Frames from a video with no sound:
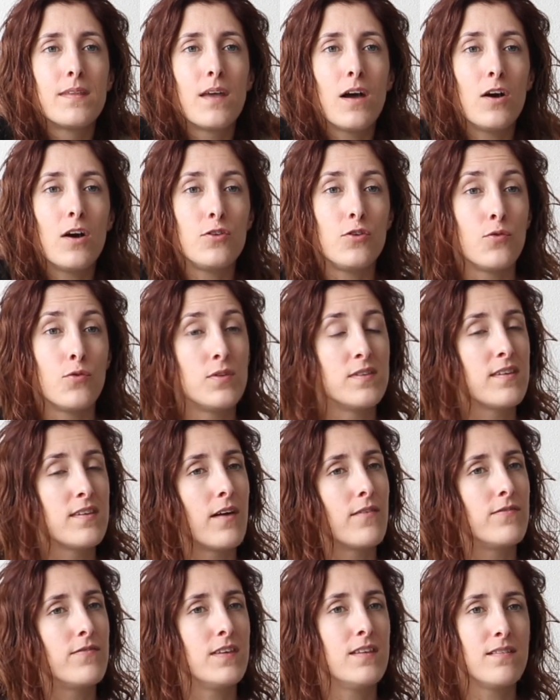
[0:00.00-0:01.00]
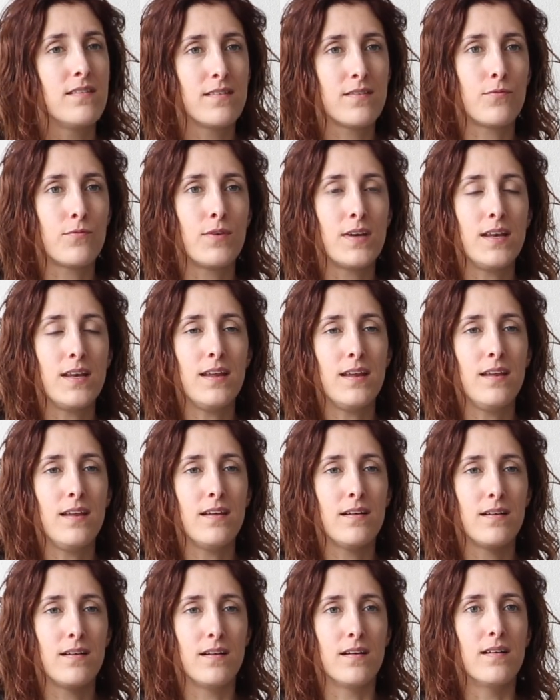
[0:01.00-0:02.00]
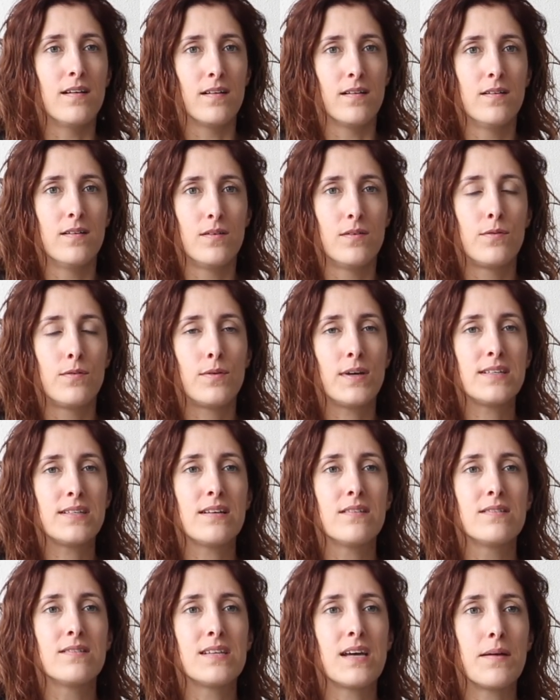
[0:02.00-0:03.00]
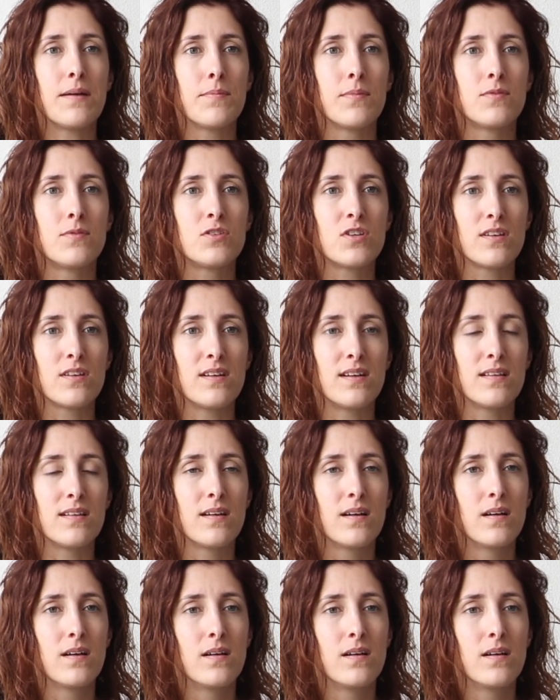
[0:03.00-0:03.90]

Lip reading: Are you intervened really? Right on time, Jordan.